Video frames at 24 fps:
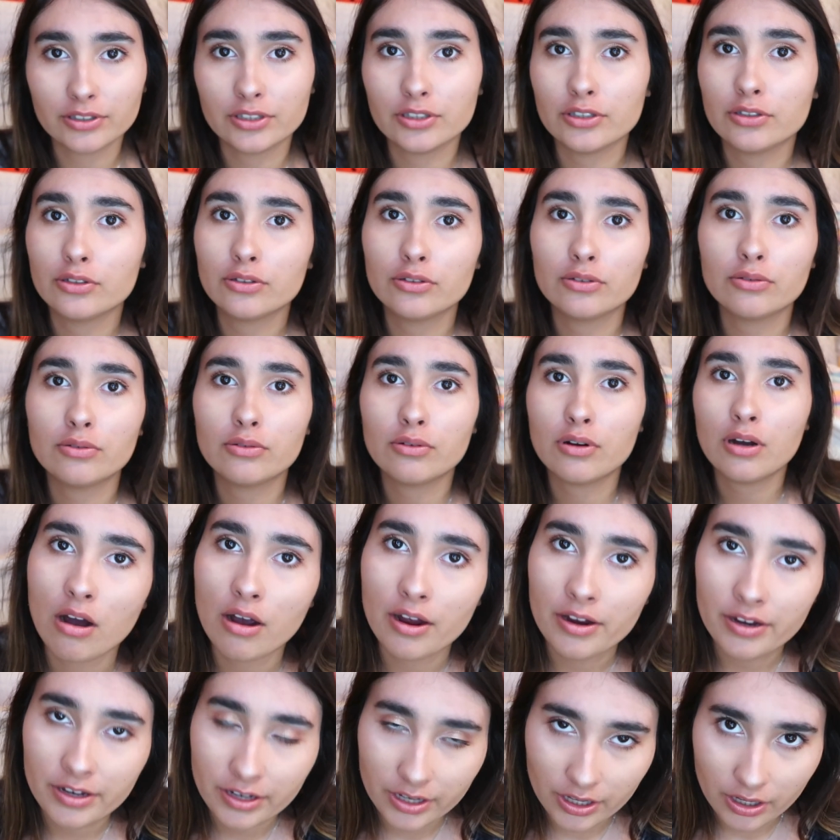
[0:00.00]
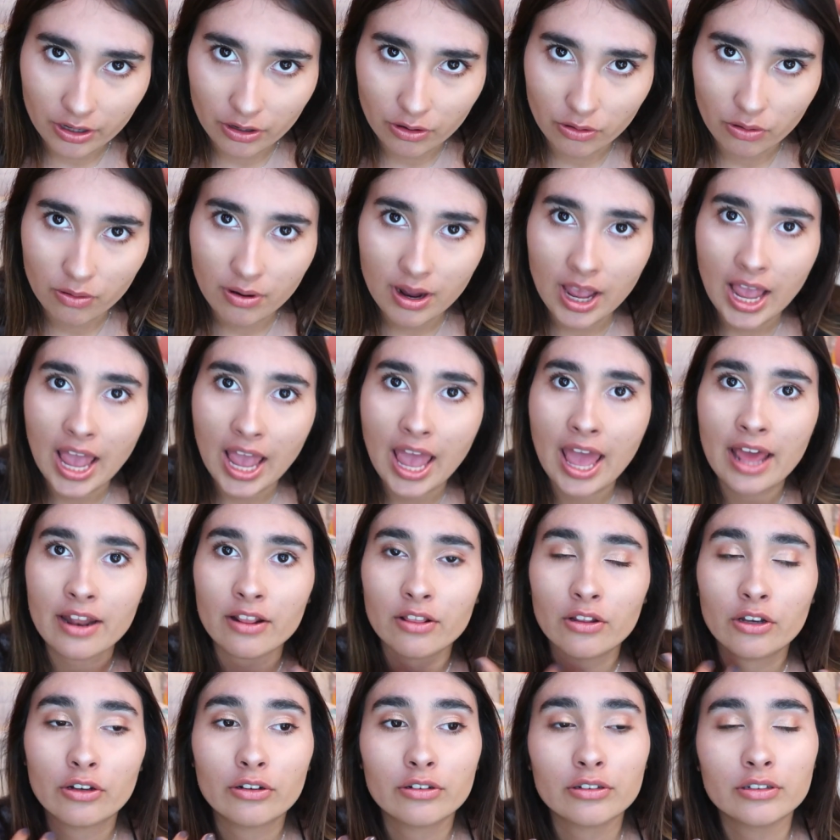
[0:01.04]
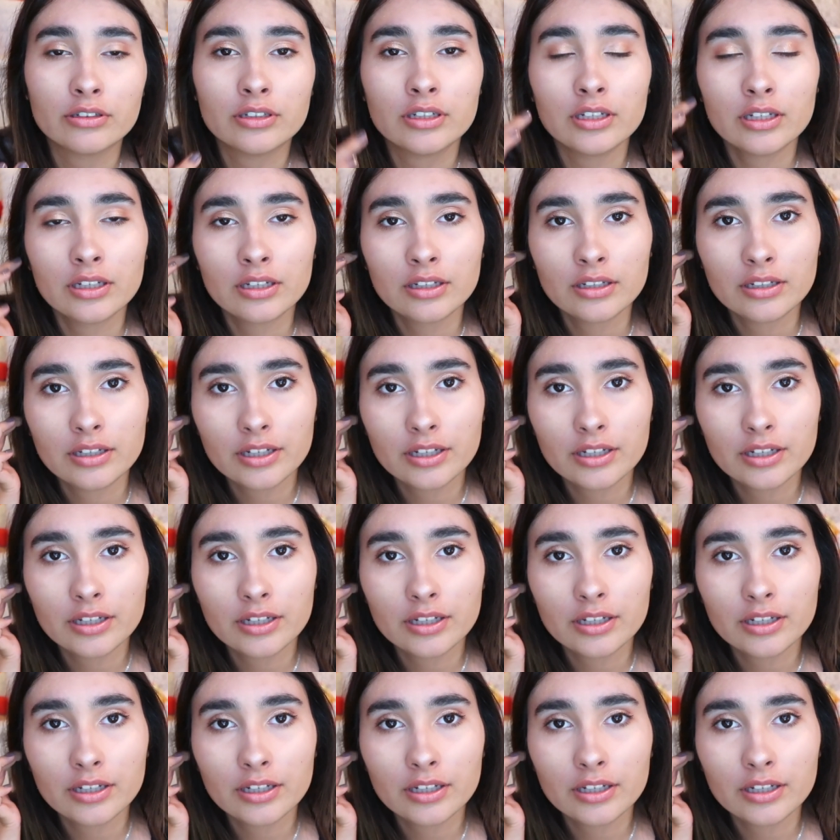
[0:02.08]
You are you, and learn